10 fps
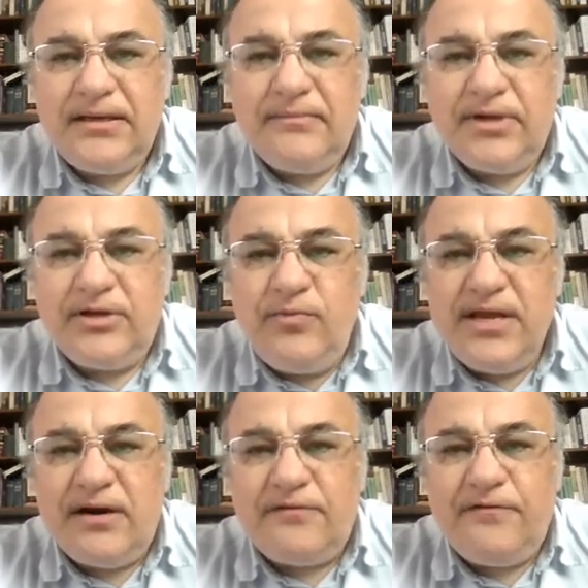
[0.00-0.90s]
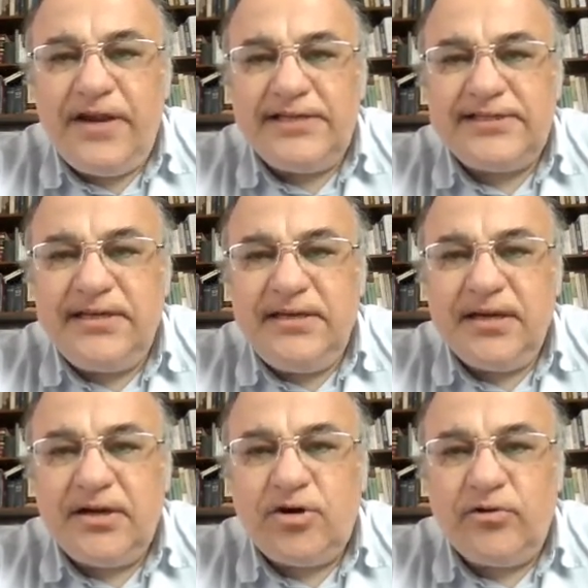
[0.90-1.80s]
But we are facing a
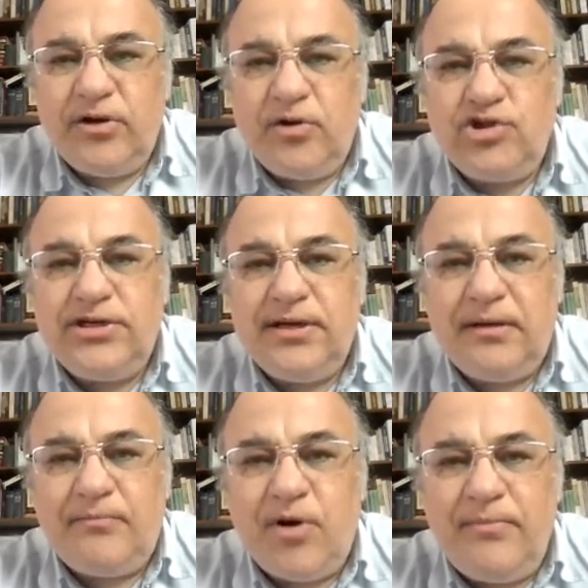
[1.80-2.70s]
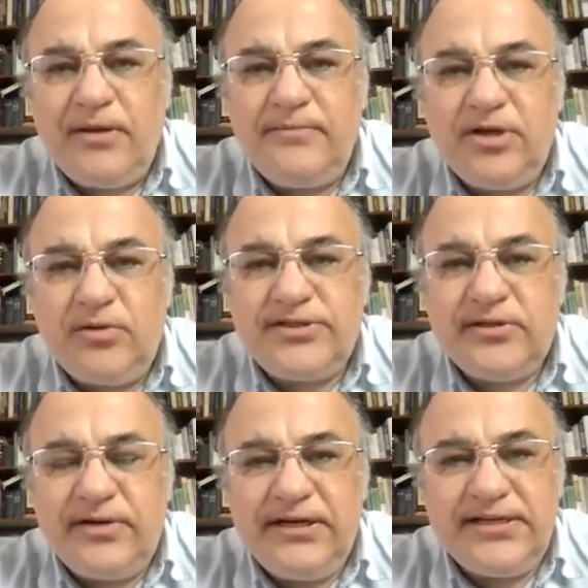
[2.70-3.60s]
chronological problem
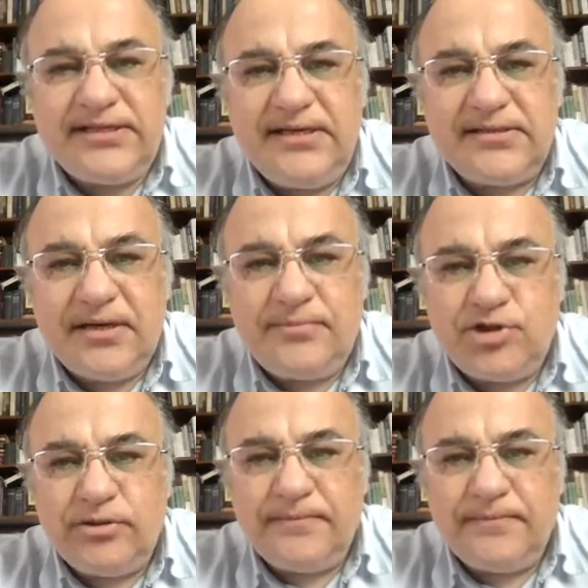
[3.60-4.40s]
concerning this inscription.